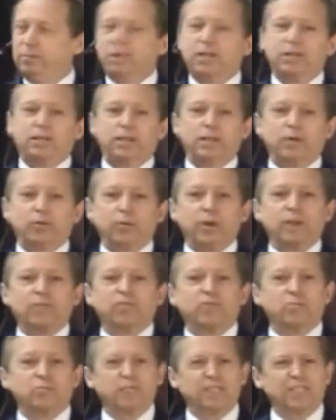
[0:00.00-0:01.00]
I mean, it
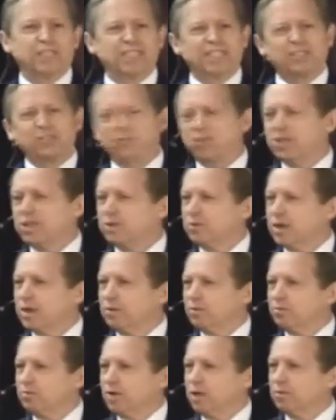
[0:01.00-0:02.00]
went from being, I don't think
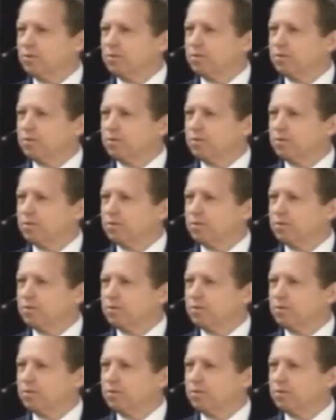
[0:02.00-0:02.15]
we have a